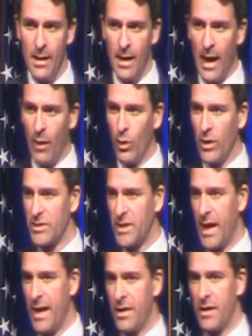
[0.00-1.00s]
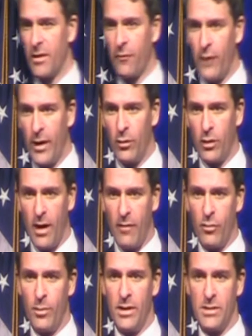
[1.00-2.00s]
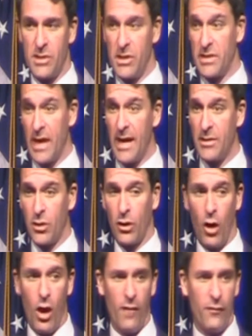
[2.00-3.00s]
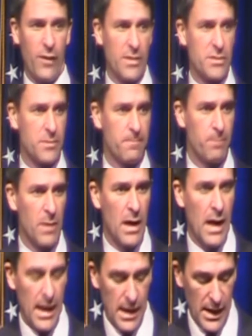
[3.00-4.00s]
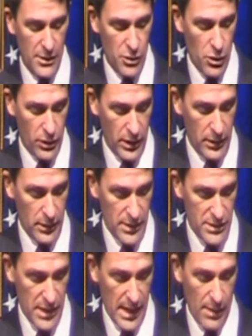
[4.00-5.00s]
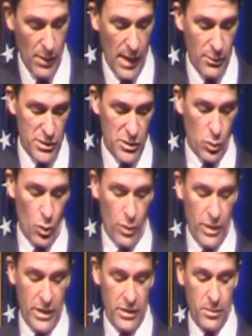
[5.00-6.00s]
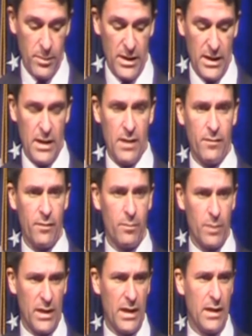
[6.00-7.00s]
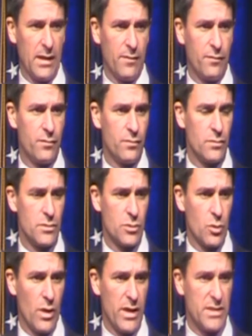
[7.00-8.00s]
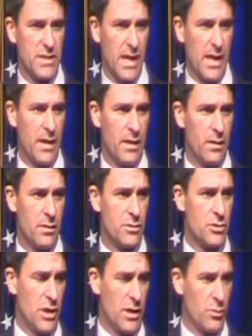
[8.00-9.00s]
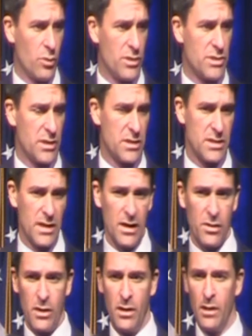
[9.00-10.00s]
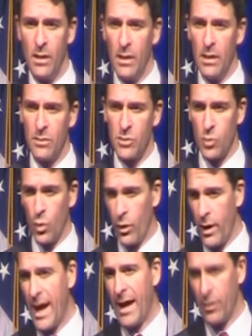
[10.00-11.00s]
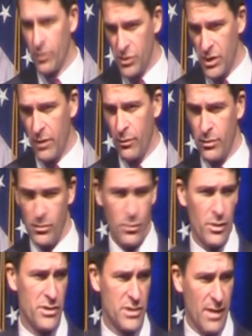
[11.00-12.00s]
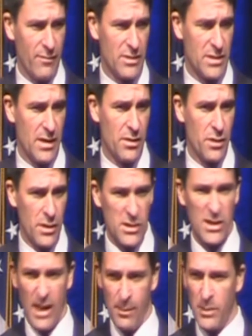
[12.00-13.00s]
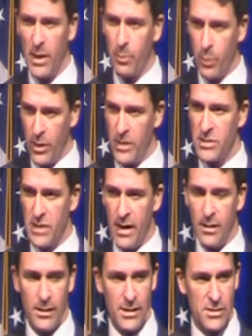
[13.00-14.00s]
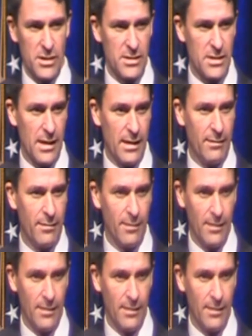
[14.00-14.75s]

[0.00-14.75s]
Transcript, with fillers: Now, I will say, I think the federal government, since I took office, I, I jokingly say I, I, was sworn in at the begin of, beginning of 2010 and January 16th, and sworn out on January 17th, and it's kept up pretty steadily since then.